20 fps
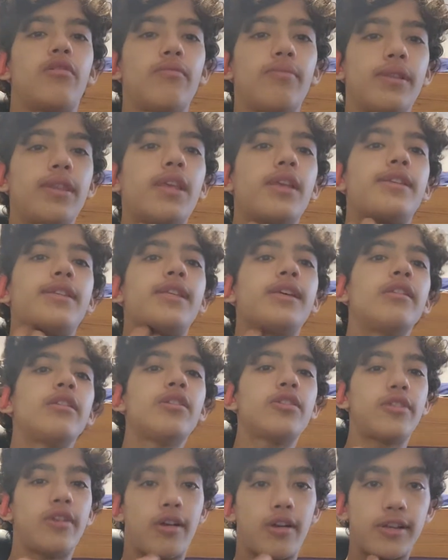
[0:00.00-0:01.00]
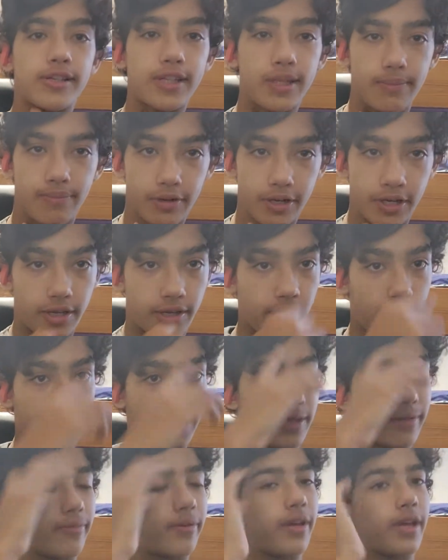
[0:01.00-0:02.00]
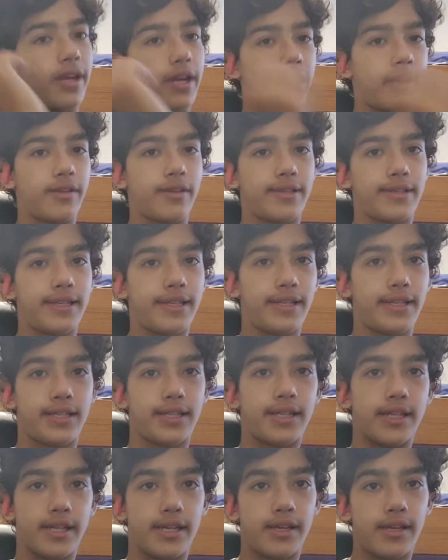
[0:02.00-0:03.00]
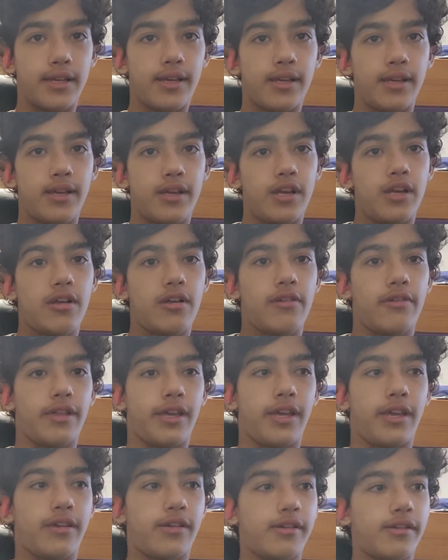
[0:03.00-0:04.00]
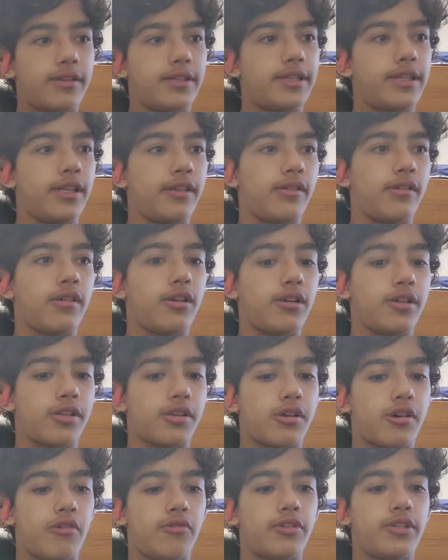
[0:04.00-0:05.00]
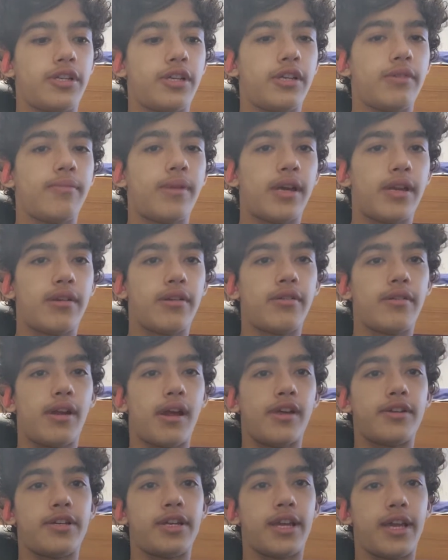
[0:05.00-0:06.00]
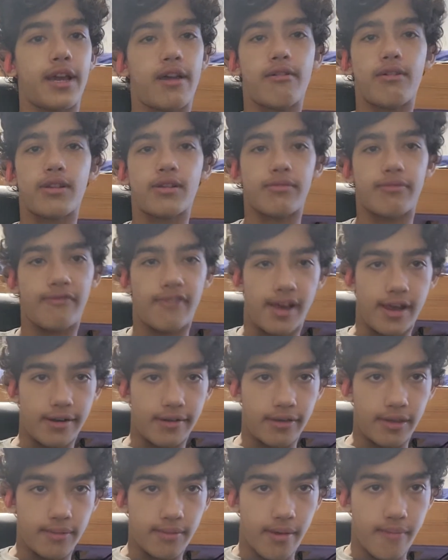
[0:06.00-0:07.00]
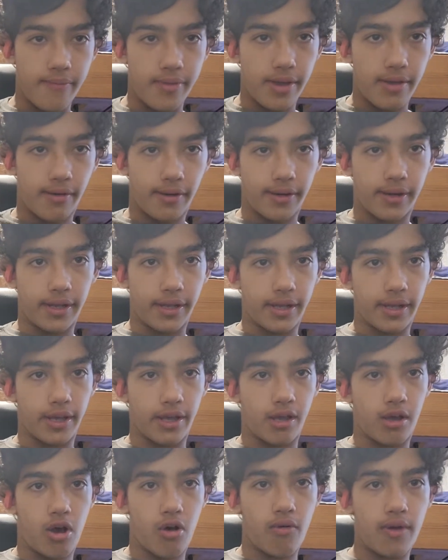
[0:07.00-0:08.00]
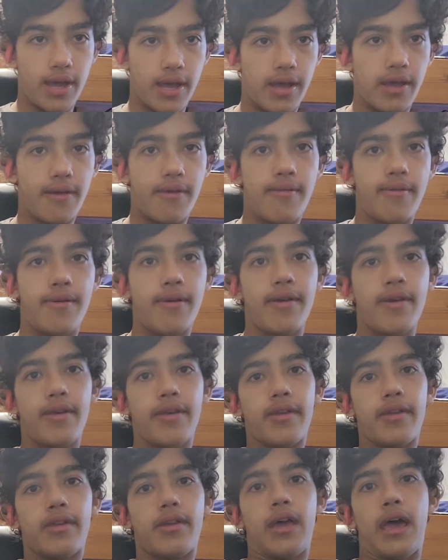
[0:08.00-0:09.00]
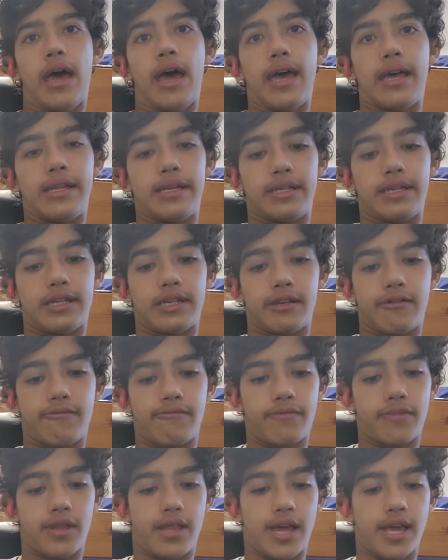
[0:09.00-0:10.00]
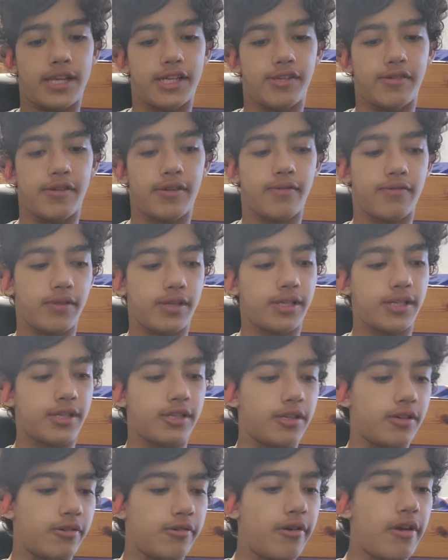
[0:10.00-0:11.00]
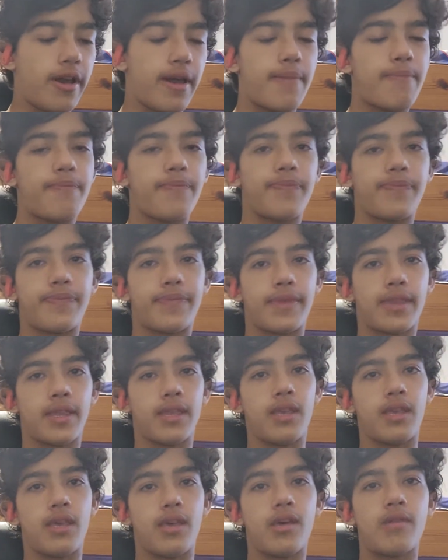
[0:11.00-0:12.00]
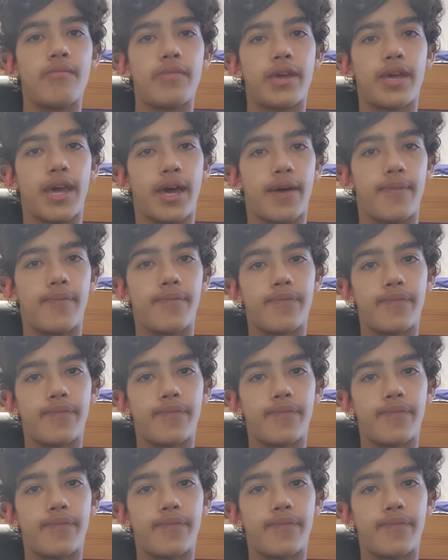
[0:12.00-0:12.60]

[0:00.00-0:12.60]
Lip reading: But the Steelers are also pretty good at the beginning of the season. Like Steelers coaching better. Najee Harris finally might be able to get going, as last week wasn't too great. But yeah.